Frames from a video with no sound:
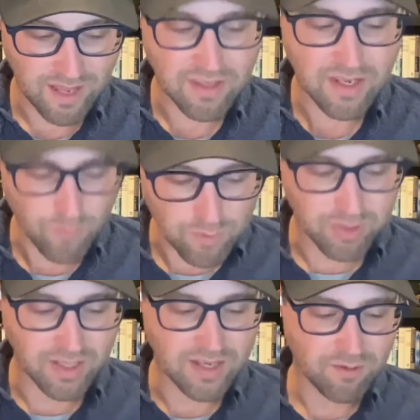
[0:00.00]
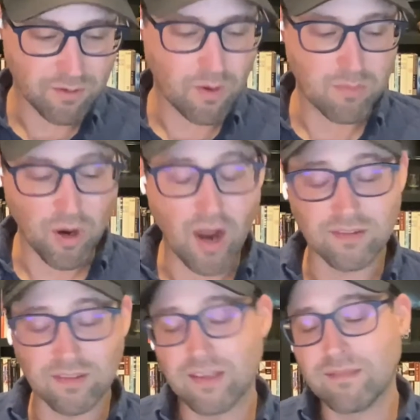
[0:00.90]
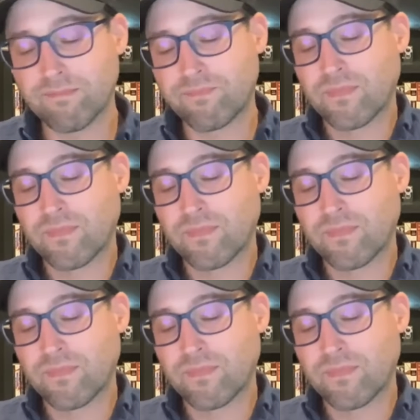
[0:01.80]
think it would play quite broadly,